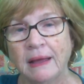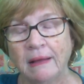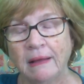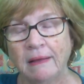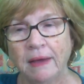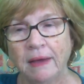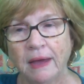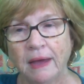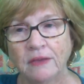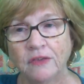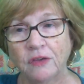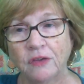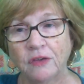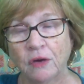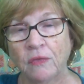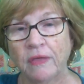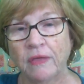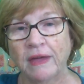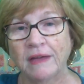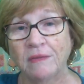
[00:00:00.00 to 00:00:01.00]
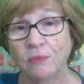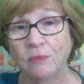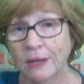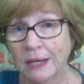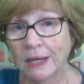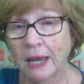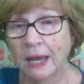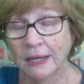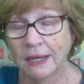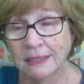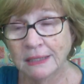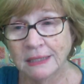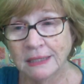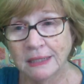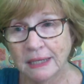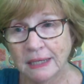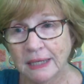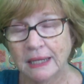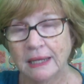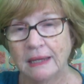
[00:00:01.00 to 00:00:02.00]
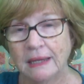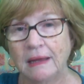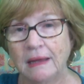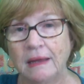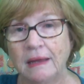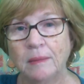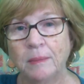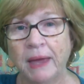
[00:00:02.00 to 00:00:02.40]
And so they reluctantly